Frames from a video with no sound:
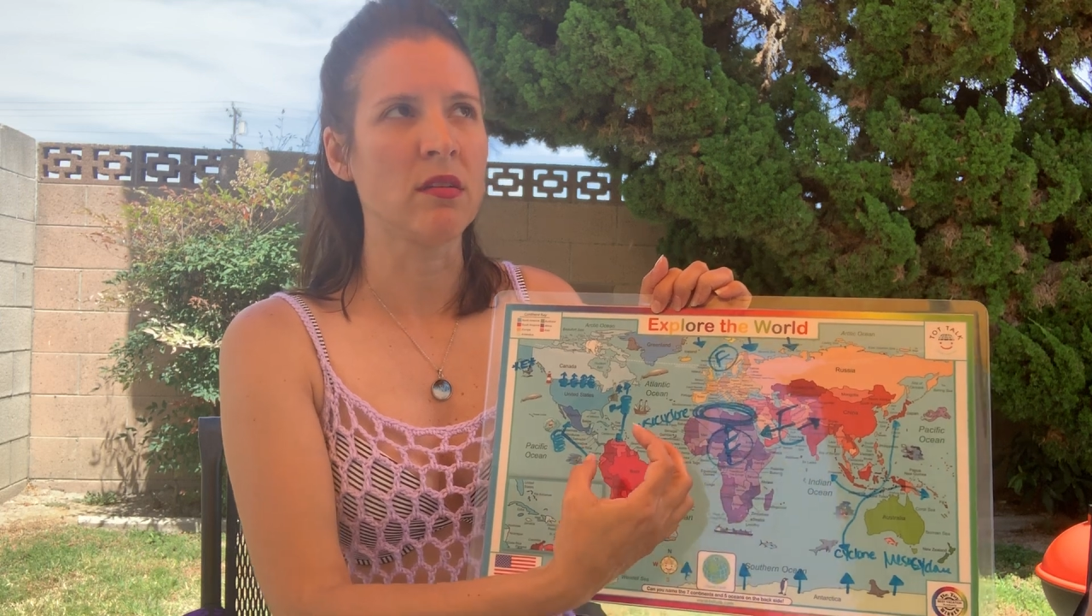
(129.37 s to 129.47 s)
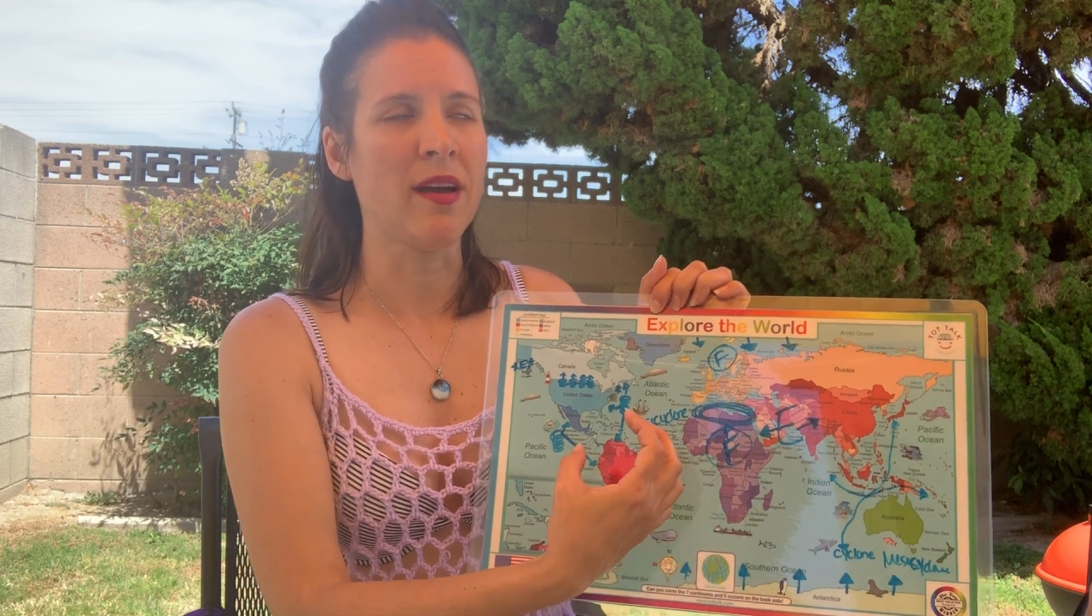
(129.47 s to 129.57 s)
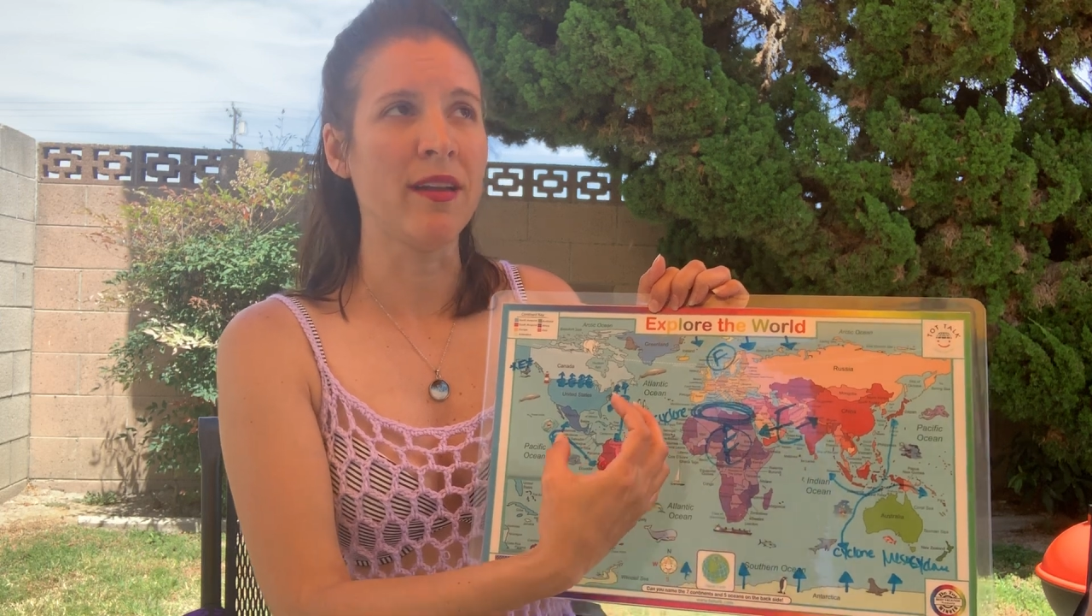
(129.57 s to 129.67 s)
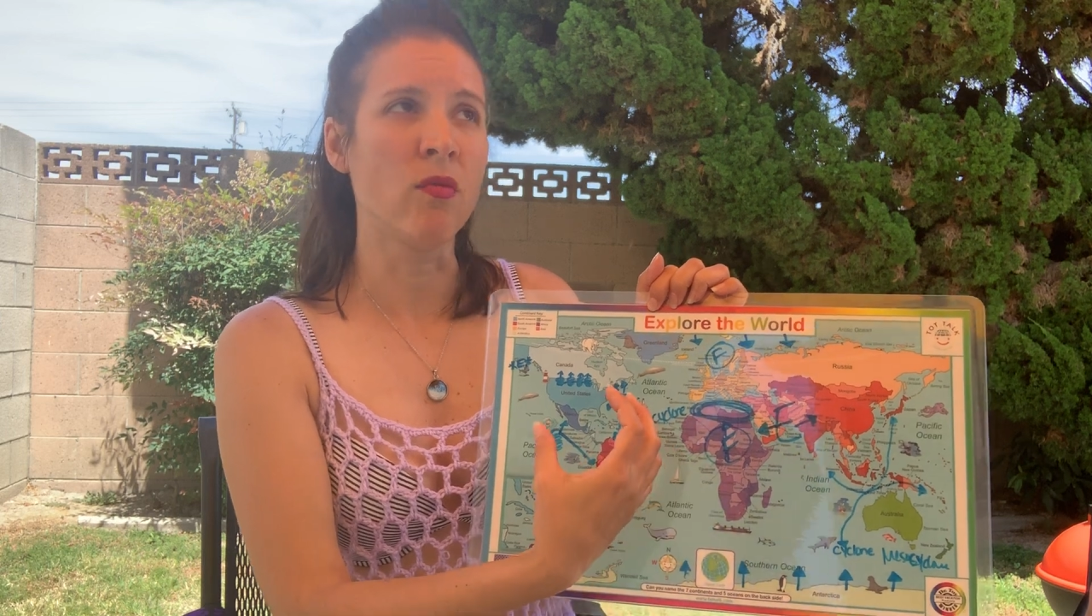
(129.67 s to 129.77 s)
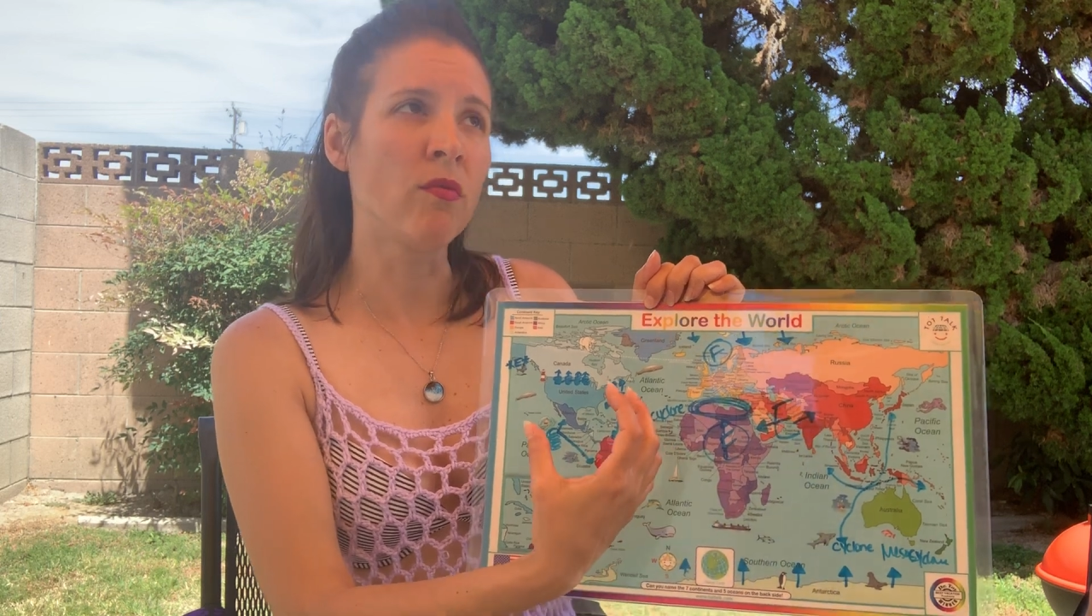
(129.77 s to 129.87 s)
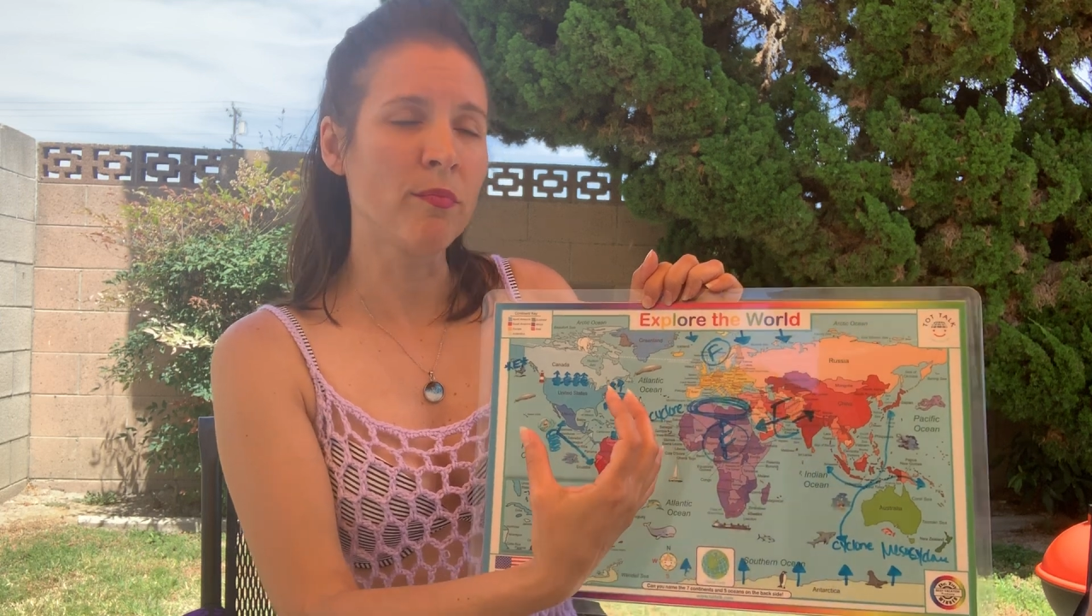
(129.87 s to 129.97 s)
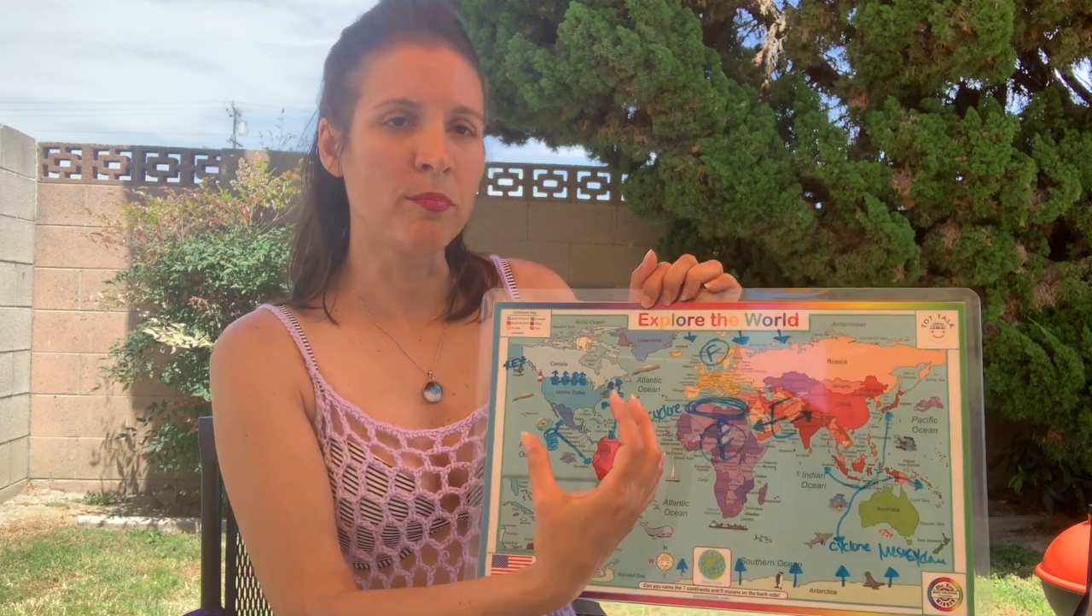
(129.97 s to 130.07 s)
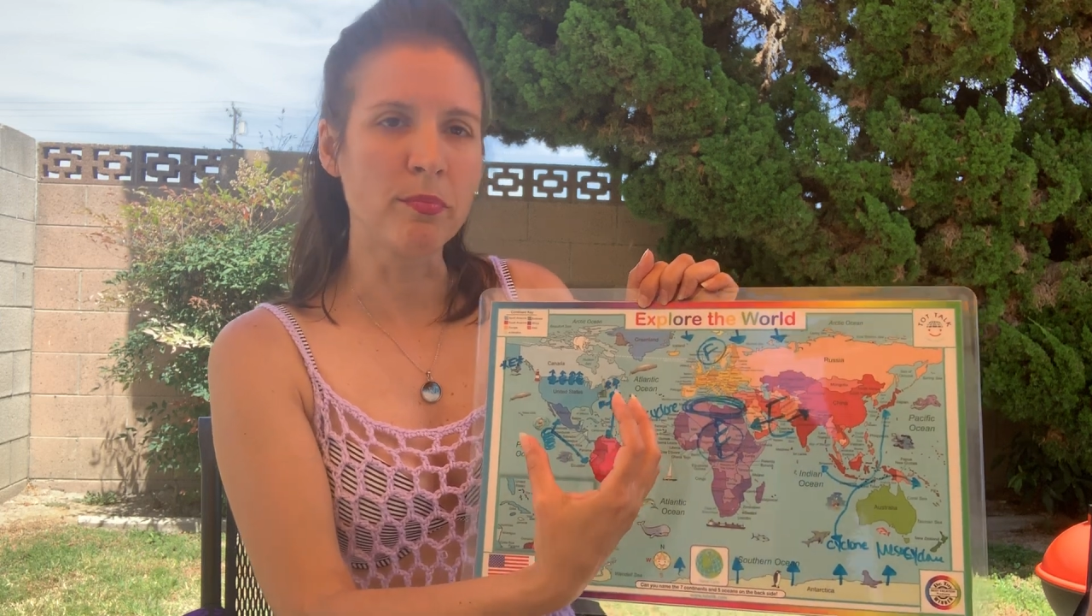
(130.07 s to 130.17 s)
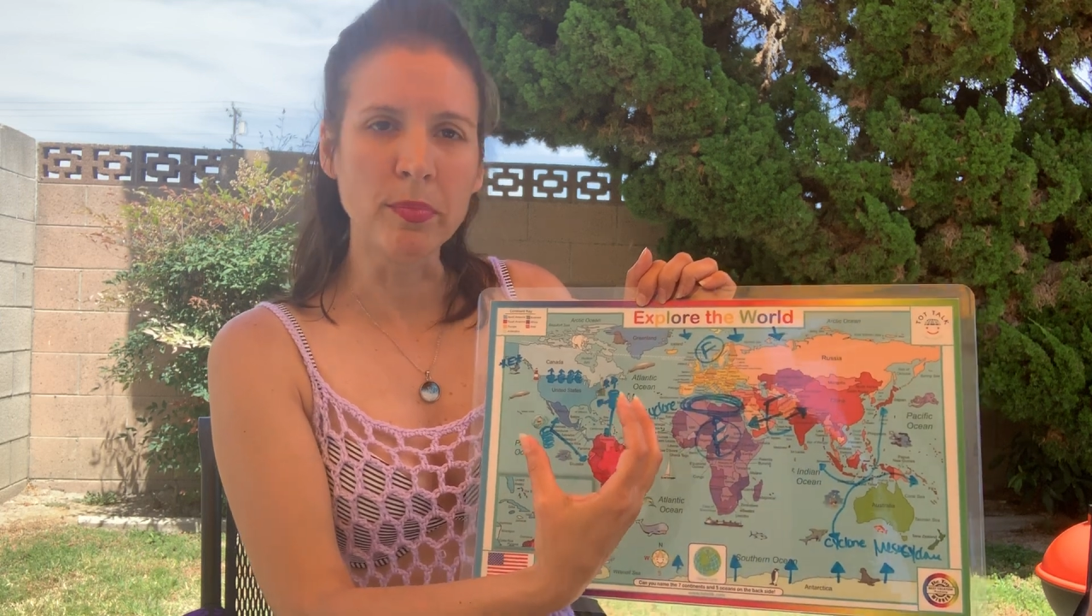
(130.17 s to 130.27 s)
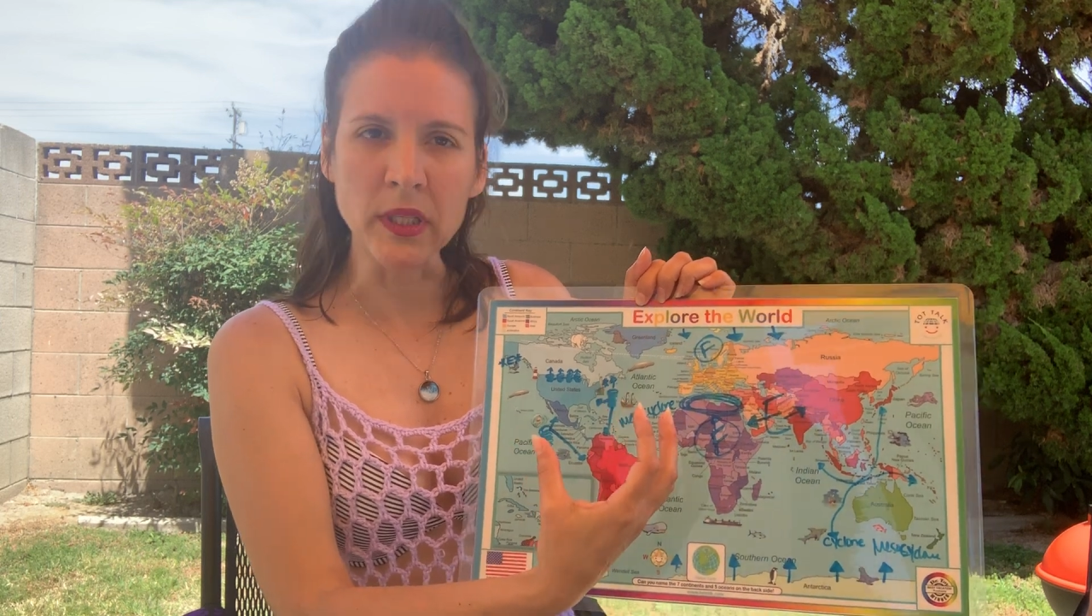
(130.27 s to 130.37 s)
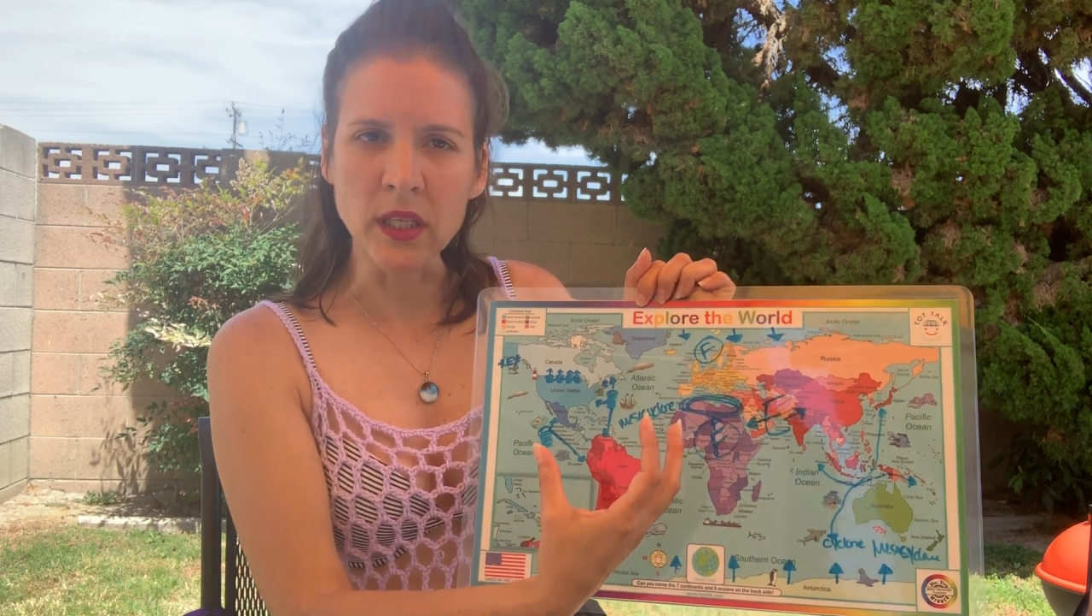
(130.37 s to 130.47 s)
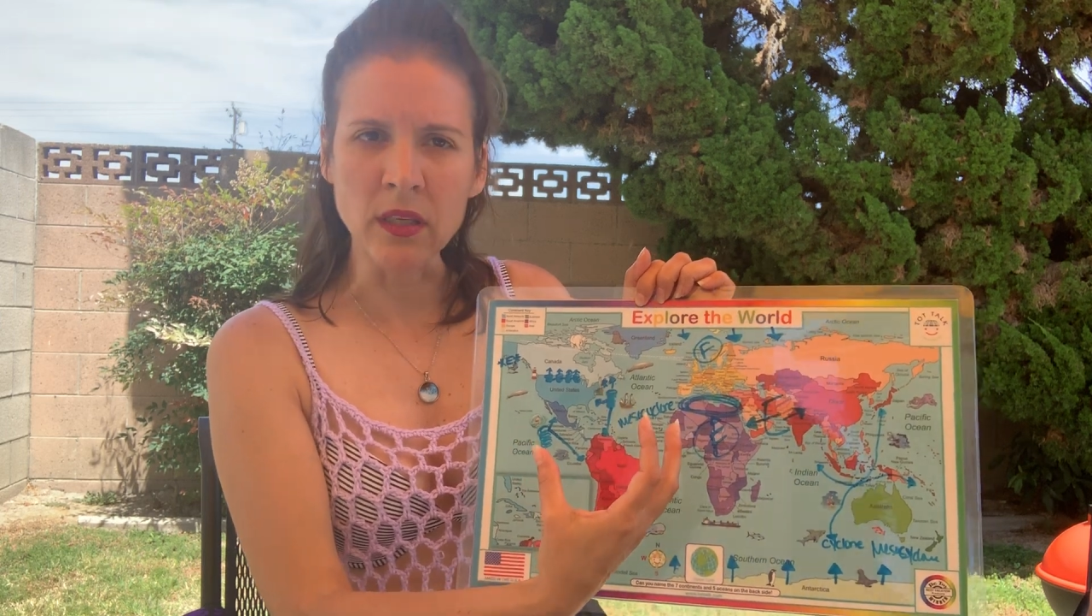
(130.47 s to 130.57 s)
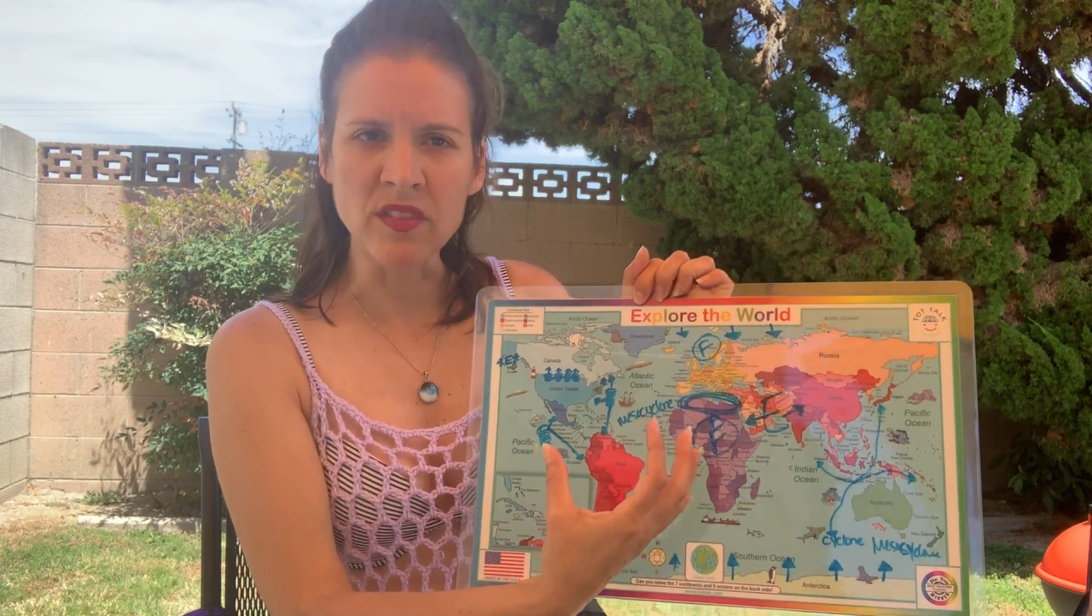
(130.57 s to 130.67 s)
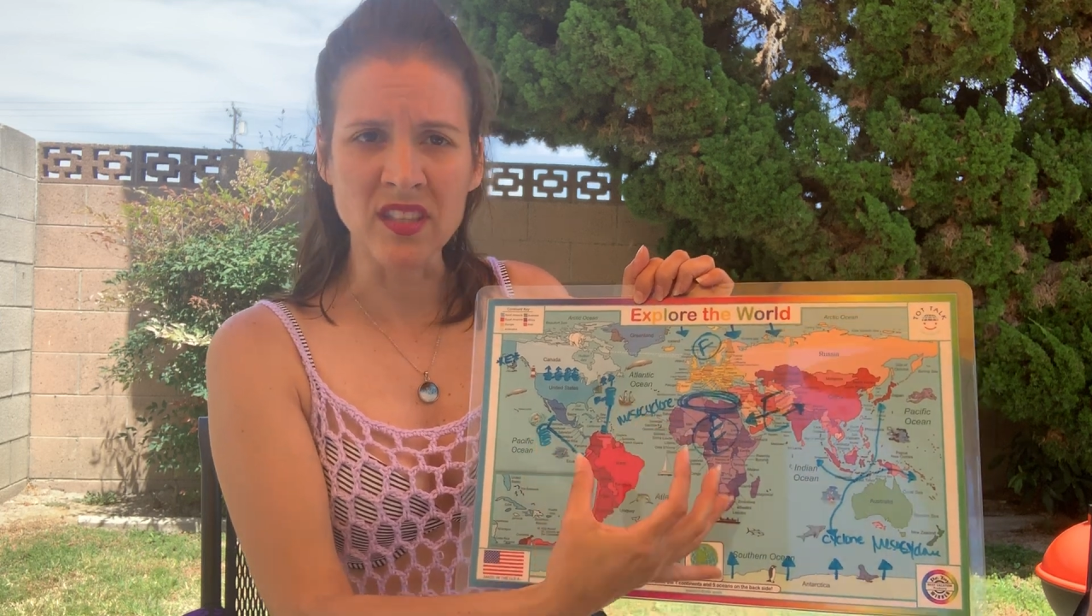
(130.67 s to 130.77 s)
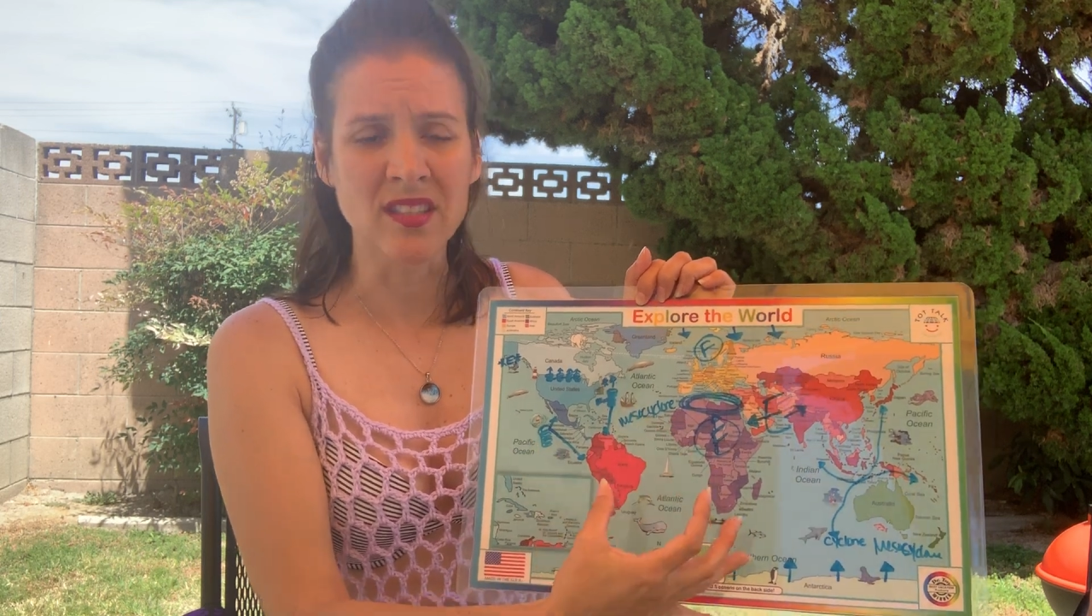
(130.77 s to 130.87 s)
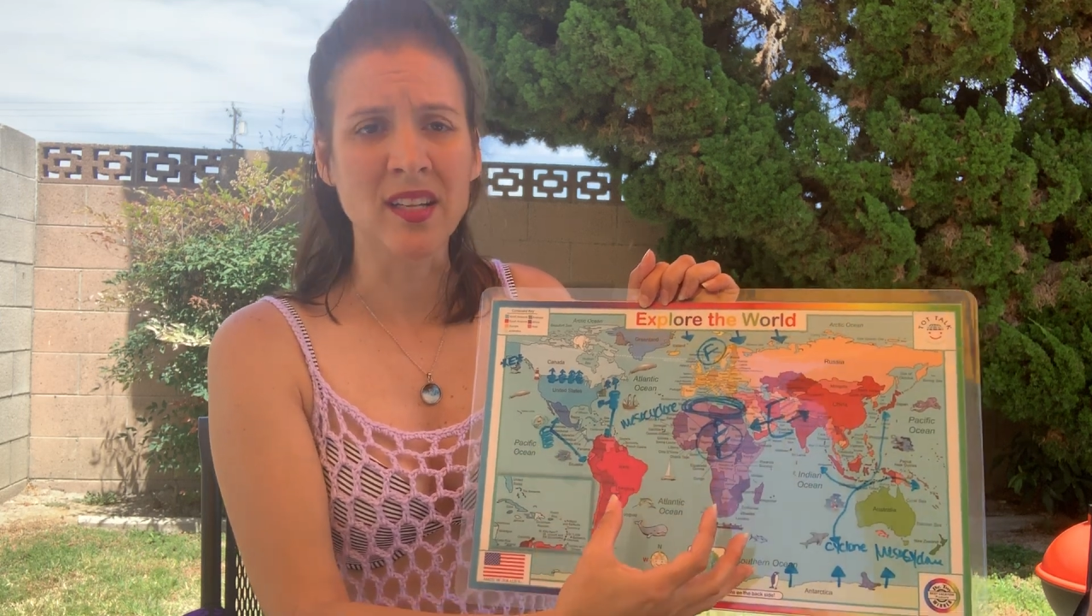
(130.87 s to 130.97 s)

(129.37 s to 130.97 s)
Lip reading: I don't believe that the